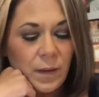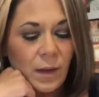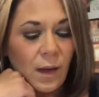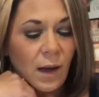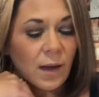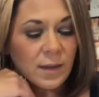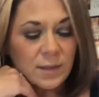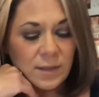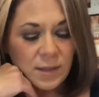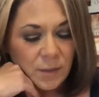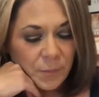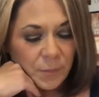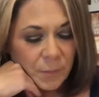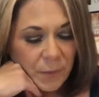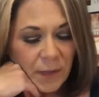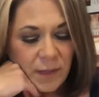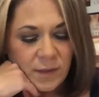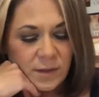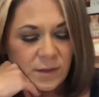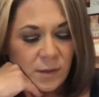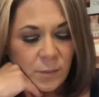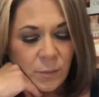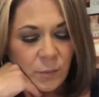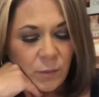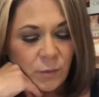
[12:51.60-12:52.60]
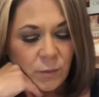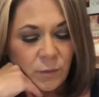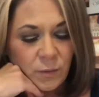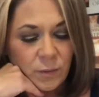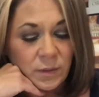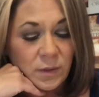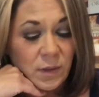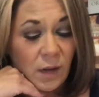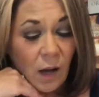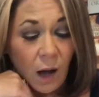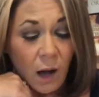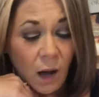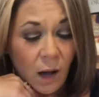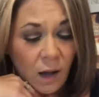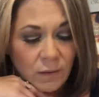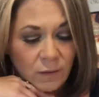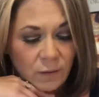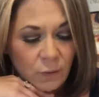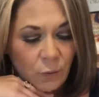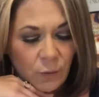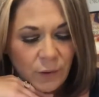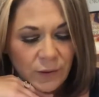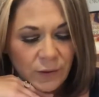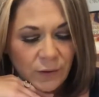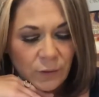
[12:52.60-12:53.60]
undependable, not
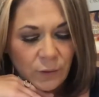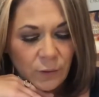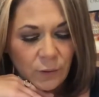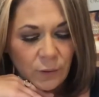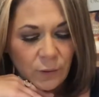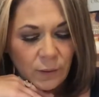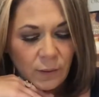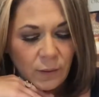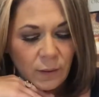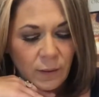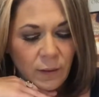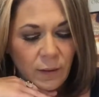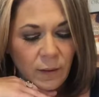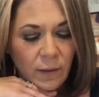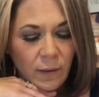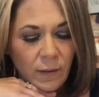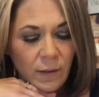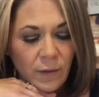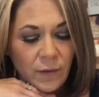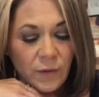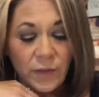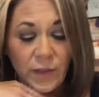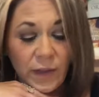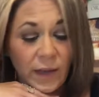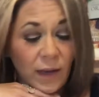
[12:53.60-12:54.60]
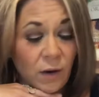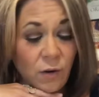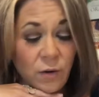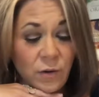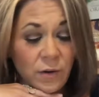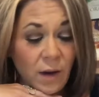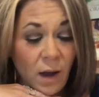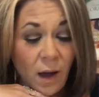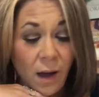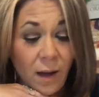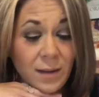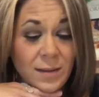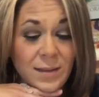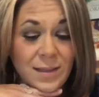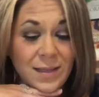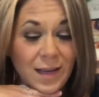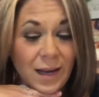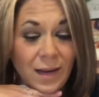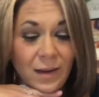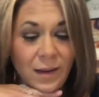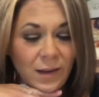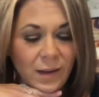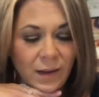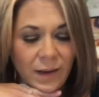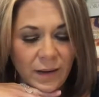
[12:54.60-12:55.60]
loyal. They are not
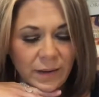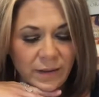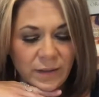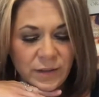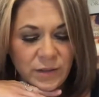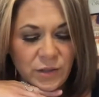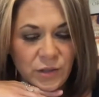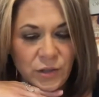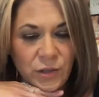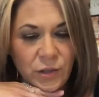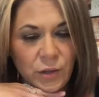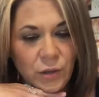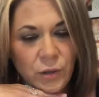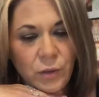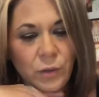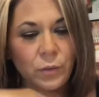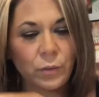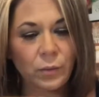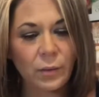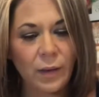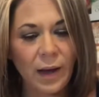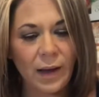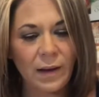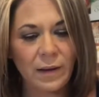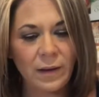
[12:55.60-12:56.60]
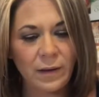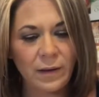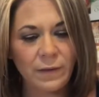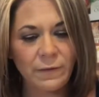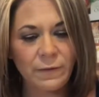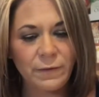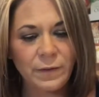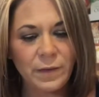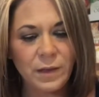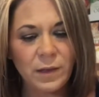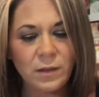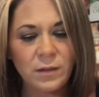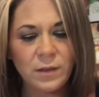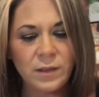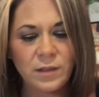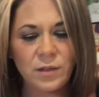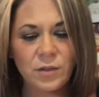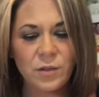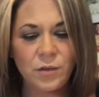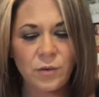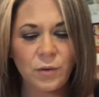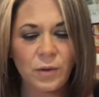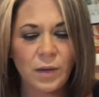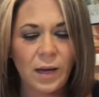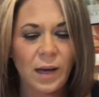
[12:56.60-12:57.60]
dedicated to you. And I feel it's
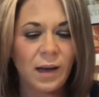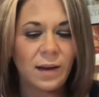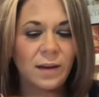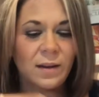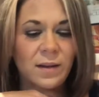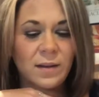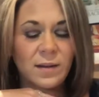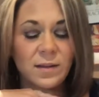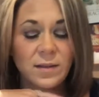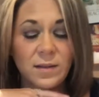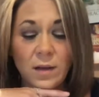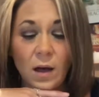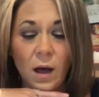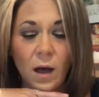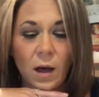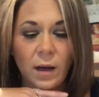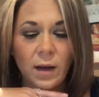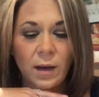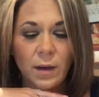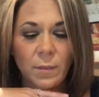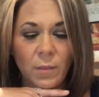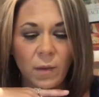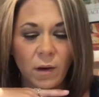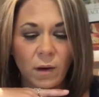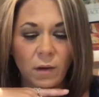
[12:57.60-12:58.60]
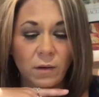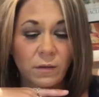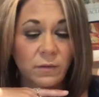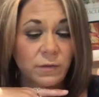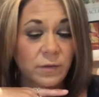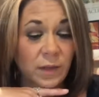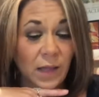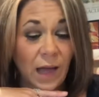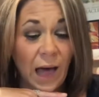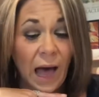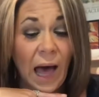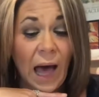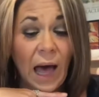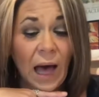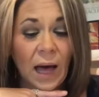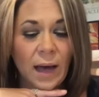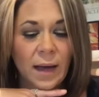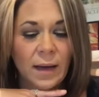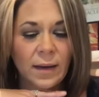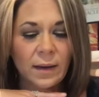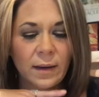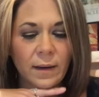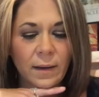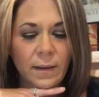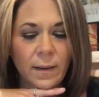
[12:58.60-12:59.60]
created a time of lack.
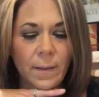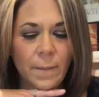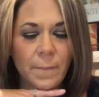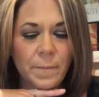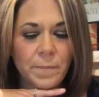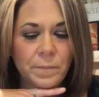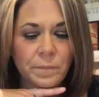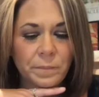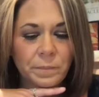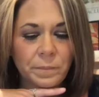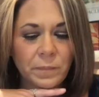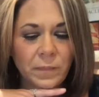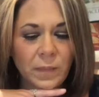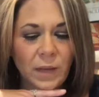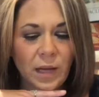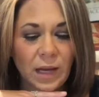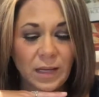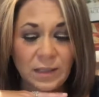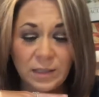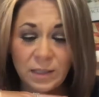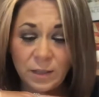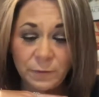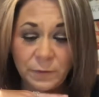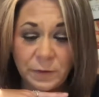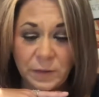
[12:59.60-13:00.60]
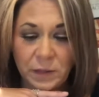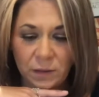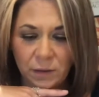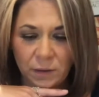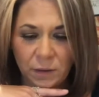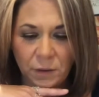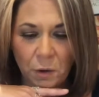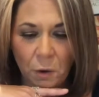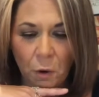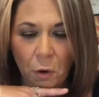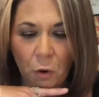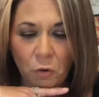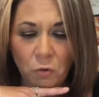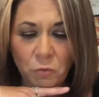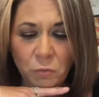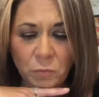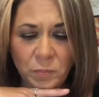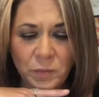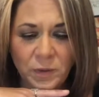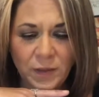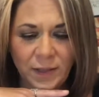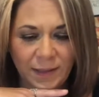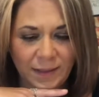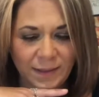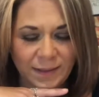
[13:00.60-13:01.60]
It's feeling
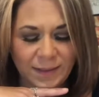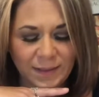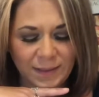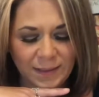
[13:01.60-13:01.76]
hopeless,